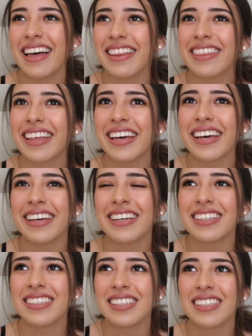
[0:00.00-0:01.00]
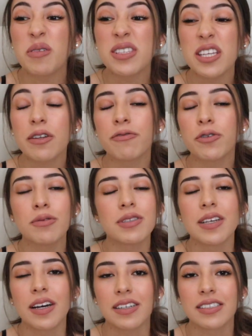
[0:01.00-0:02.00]
And then I would say the food
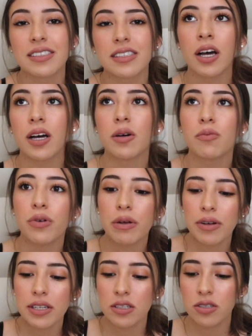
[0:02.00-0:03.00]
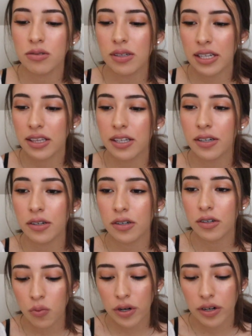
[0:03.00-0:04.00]
sucks. We went to like
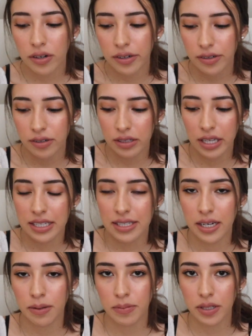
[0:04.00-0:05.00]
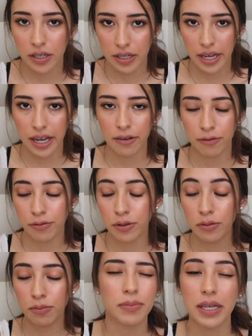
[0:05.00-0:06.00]
where they set up the
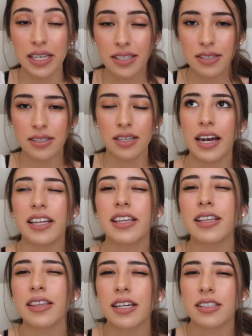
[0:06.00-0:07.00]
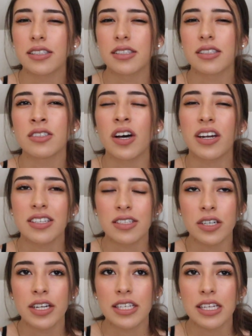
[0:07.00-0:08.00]
food place, and I think that's not as
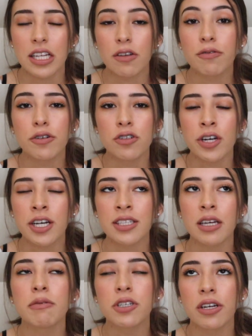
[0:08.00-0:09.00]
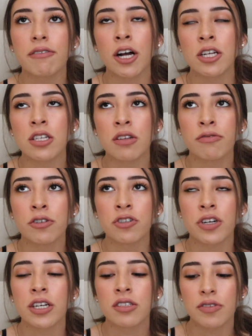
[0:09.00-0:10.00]
good as like the food trucks. Like we should have gone to the food
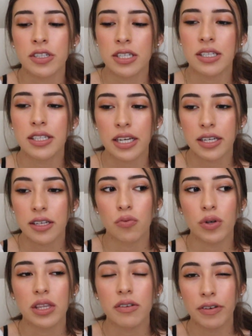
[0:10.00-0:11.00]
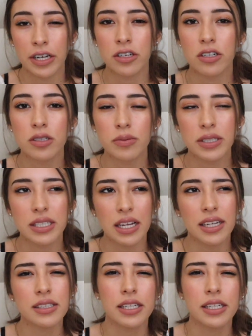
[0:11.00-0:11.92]
trucks versus like what the vendors were selling.